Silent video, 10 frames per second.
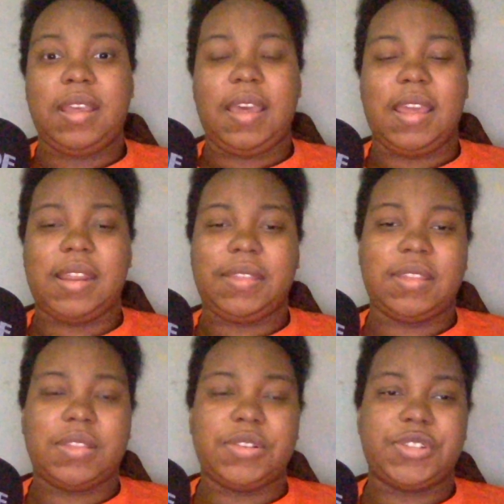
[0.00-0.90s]
And I think
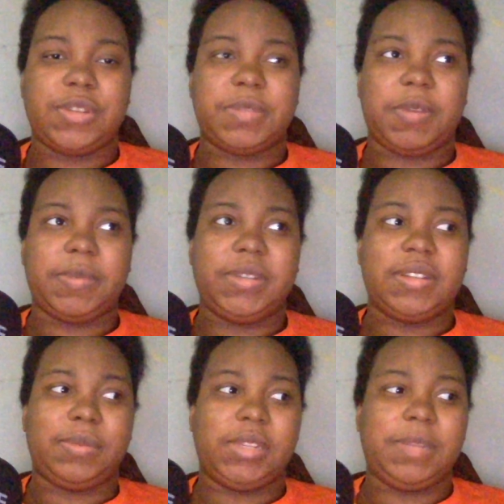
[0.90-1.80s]
that the show has probably done
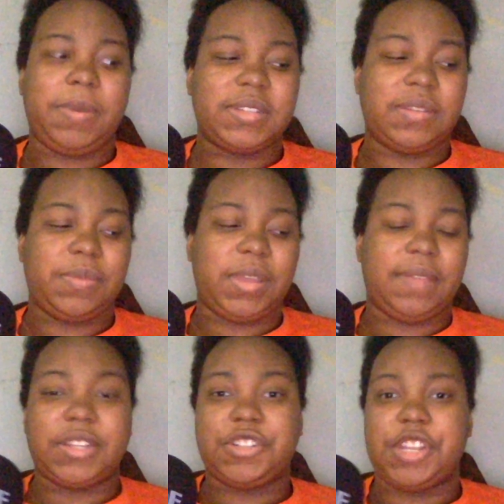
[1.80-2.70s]
a really positive way of
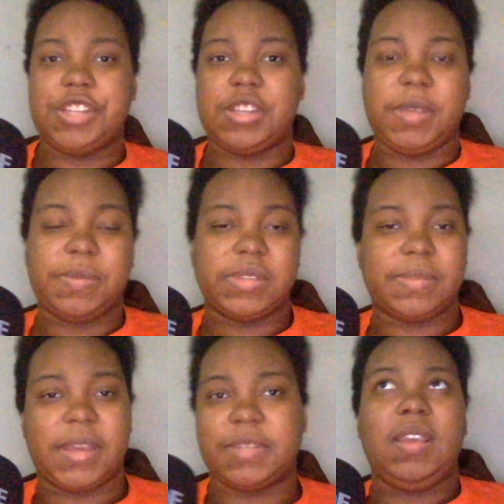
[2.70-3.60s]
like changing people's
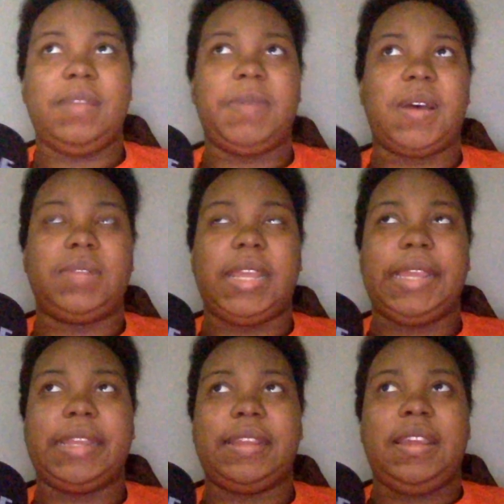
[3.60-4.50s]
minds about like